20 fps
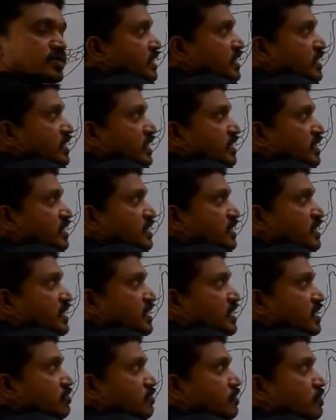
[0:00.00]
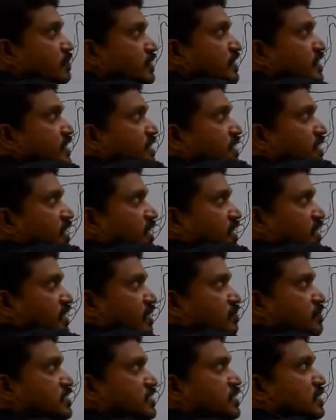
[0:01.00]
Here it will be thickened, that
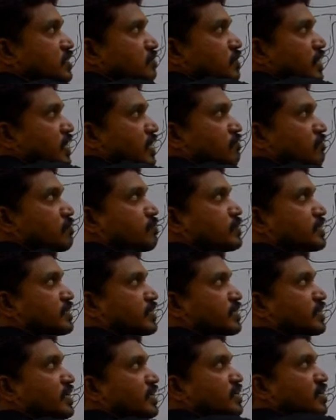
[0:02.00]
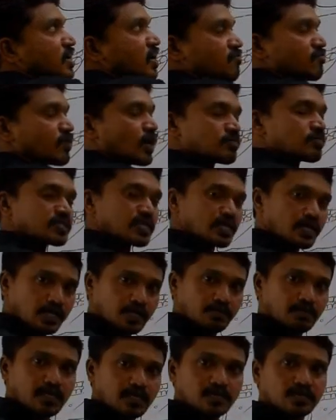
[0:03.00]
means deep layer will be thickened and forms a
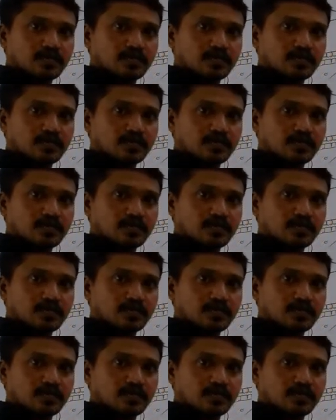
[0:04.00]
ligament.